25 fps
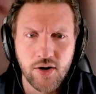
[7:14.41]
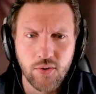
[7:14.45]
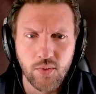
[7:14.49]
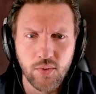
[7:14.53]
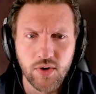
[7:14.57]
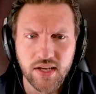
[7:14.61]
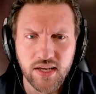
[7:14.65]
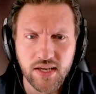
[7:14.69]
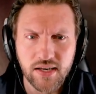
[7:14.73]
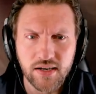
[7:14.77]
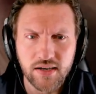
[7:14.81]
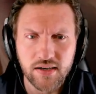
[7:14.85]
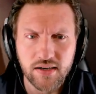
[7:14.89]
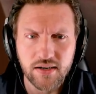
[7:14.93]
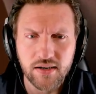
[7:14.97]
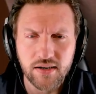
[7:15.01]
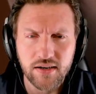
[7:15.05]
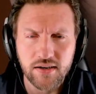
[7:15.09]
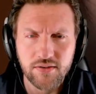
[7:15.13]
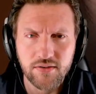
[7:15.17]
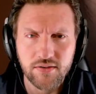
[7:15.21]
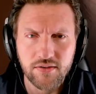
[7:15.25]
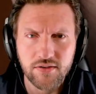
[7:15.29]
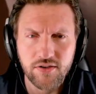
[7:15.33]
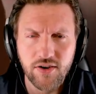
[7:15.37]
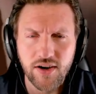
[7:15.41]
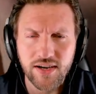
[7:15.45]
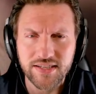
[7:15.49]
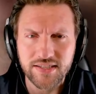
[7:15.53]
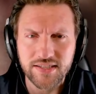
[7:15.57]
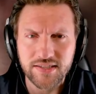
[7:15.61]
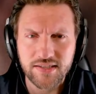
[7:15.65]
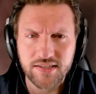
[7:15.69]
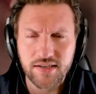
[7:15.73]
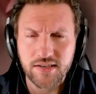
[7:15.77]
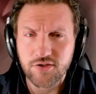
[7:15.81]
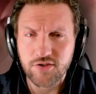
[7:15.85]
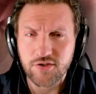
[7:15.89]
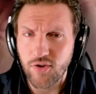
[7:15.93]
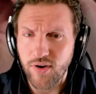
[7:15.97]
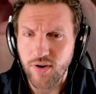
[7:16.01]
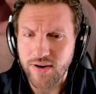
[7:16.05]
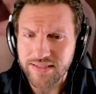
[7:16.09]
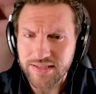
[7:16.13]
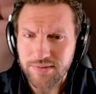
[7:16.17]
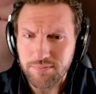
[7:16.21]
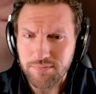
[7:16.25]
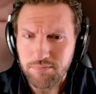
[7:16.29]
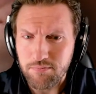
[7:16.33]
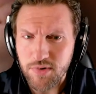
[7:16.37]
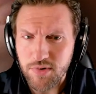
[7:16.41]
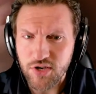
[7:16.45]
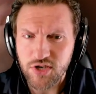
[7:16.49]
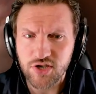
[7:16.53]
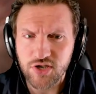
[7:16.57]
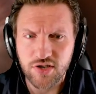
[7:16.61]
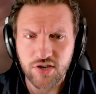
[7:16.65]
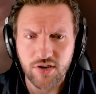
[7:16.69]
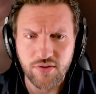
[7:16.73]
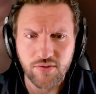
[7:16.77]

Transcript: we get a nice transmission